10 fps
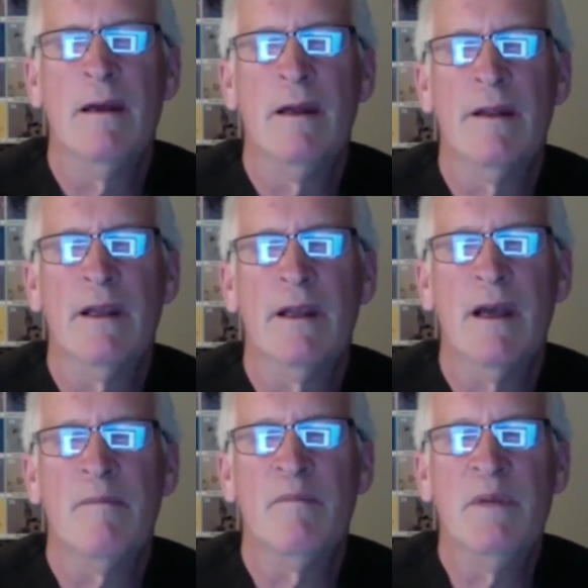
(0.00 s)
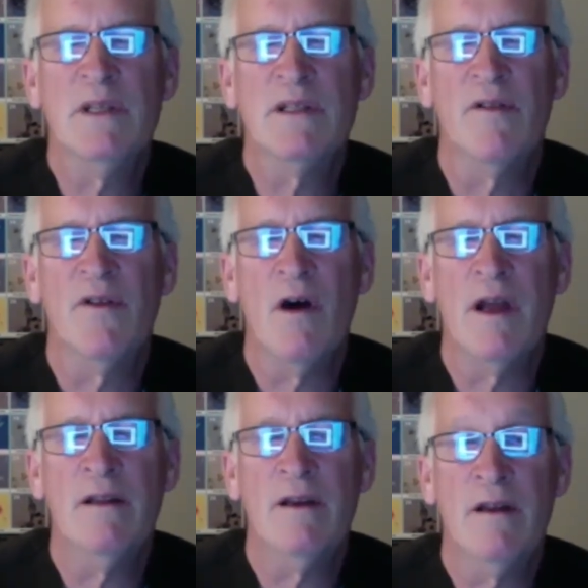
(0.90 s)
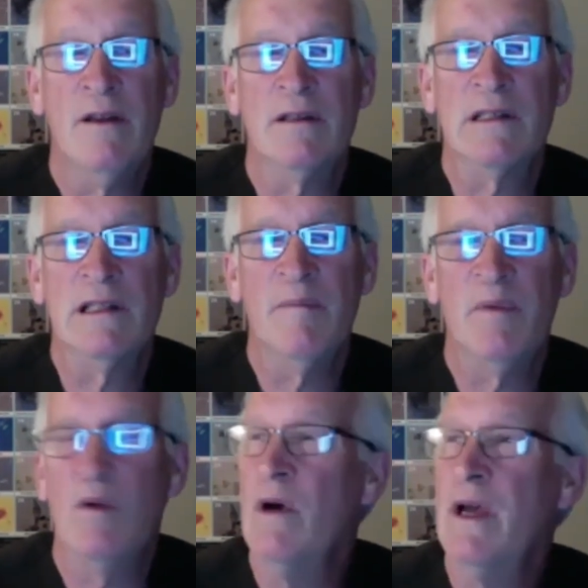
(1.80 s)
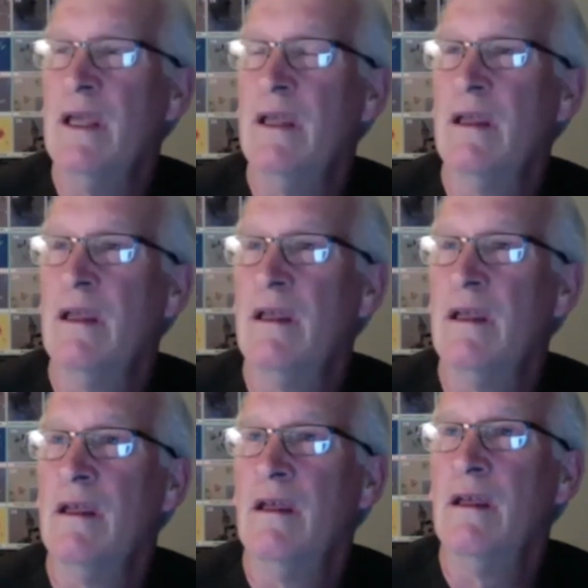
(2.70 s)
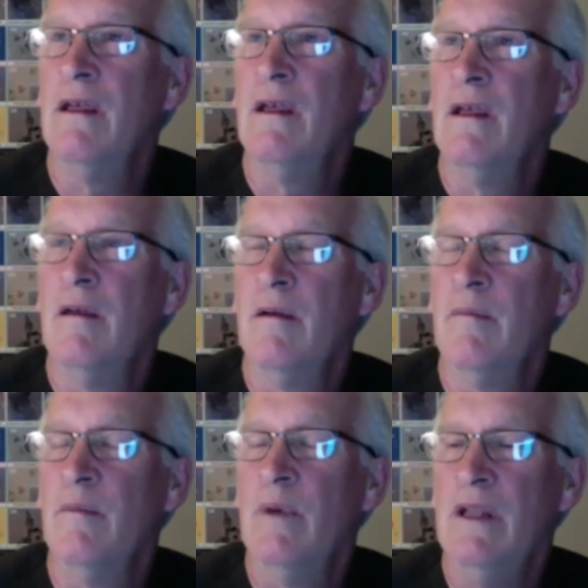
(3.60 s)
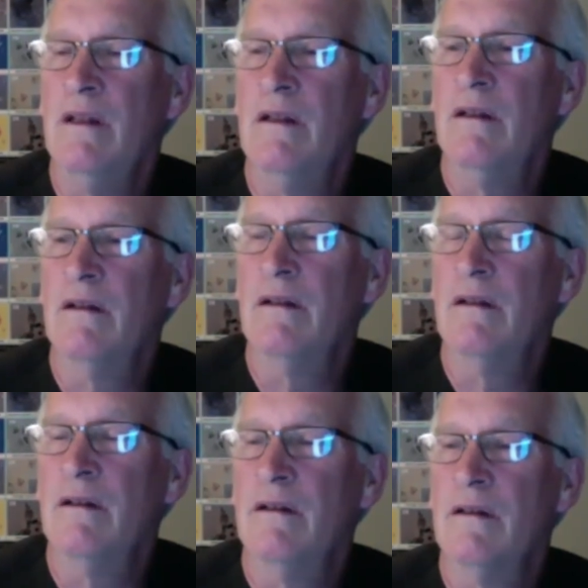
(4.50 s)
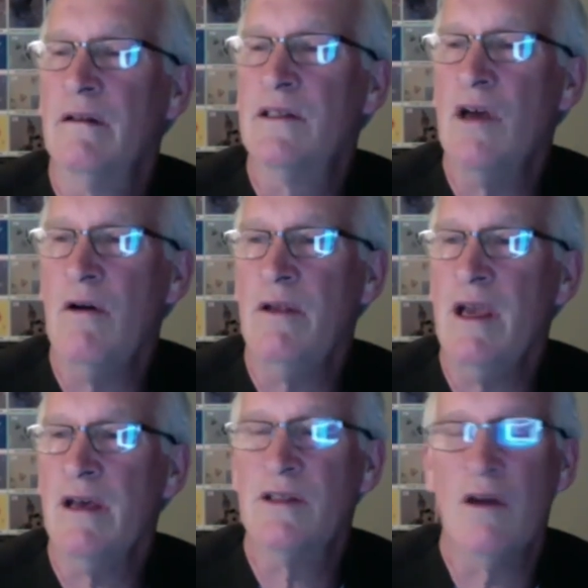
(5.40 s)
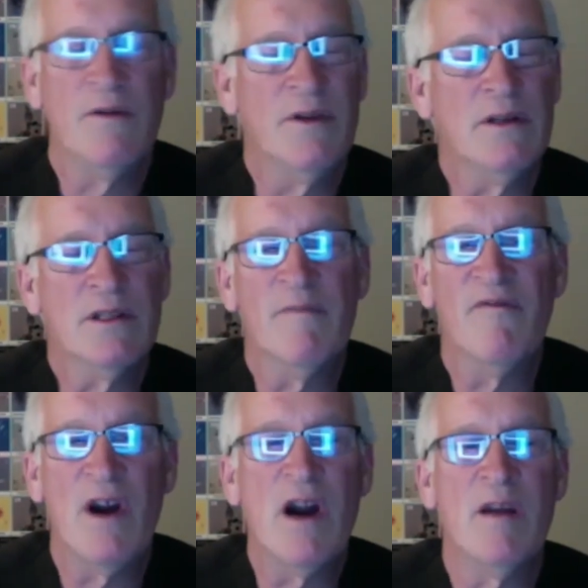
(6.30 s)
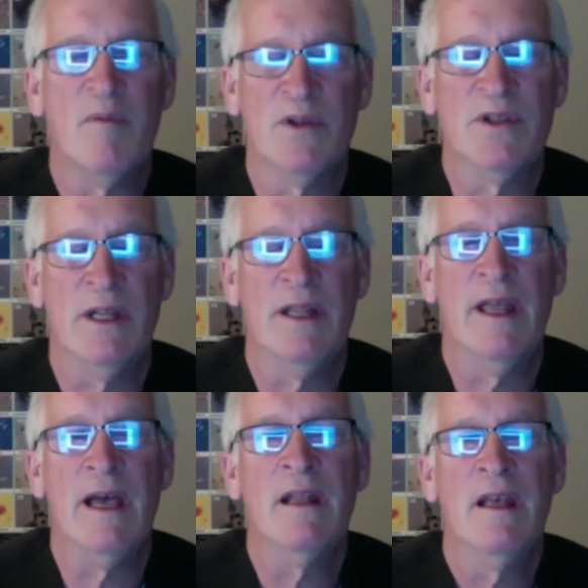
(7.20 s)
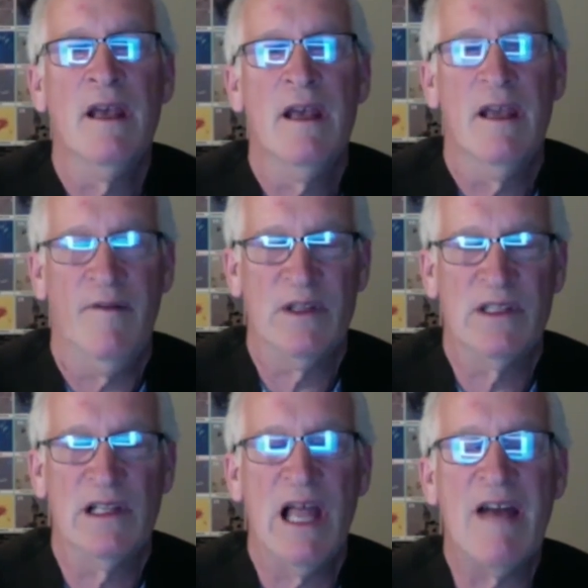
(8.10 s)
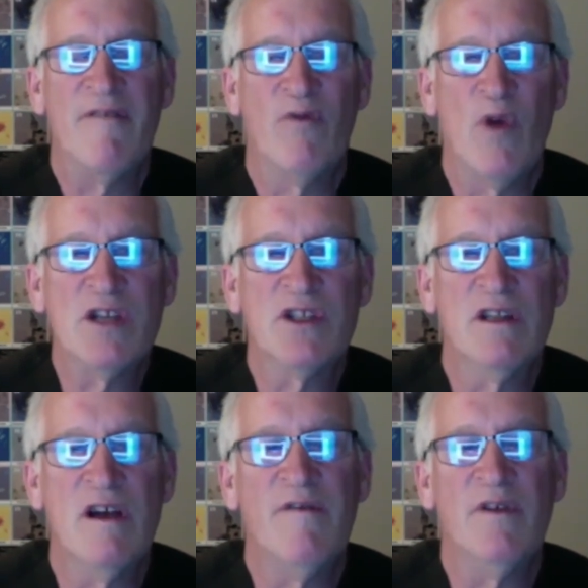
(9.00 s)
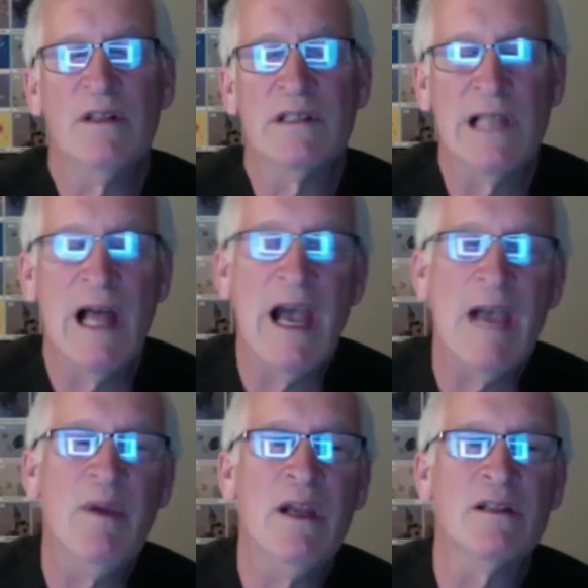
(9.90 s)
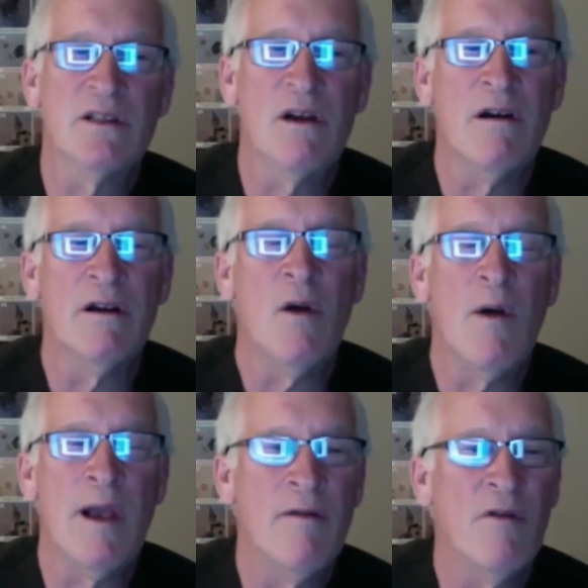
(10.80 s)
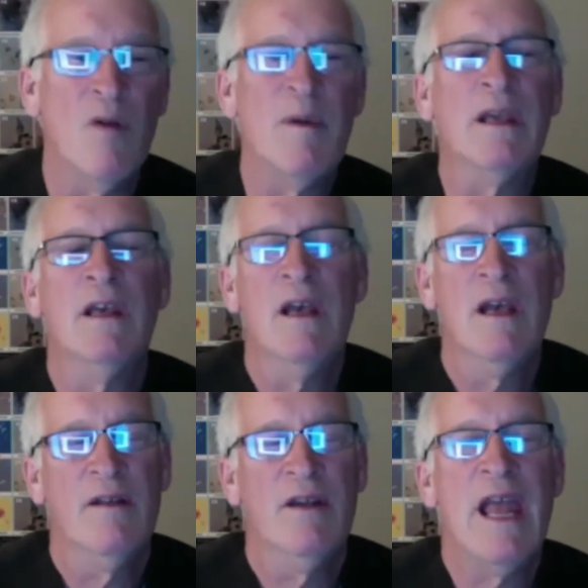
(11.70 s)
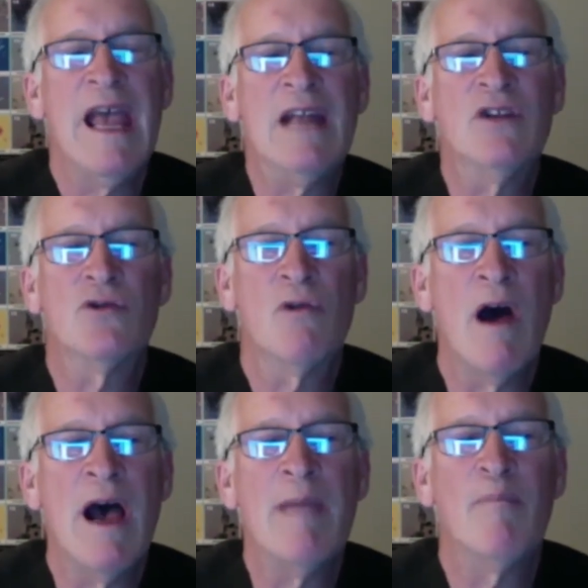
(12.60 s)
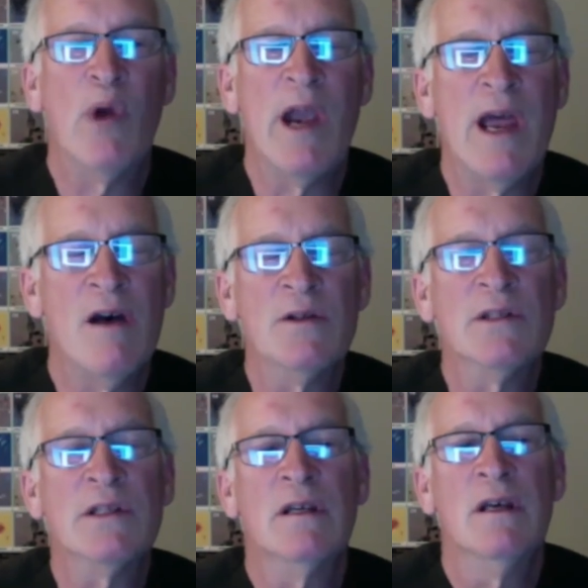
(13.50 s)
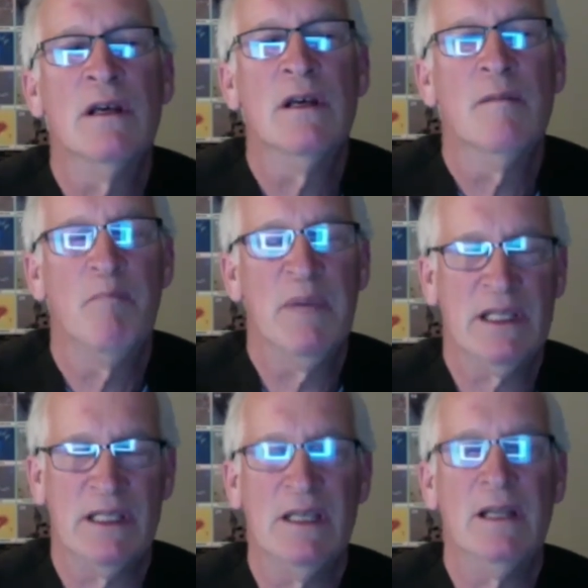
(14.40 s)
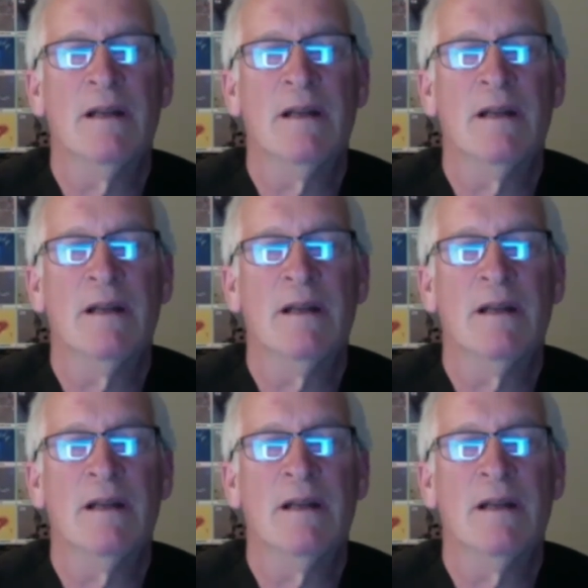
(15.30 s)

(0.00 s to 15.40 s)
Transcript: think I missed a thought in there that slipped away. But so yeah, so there's some variables in that. If it's a lot of fresh stuff and it's slimy and it's starting to go anaerobic, then add dry browns, mix it,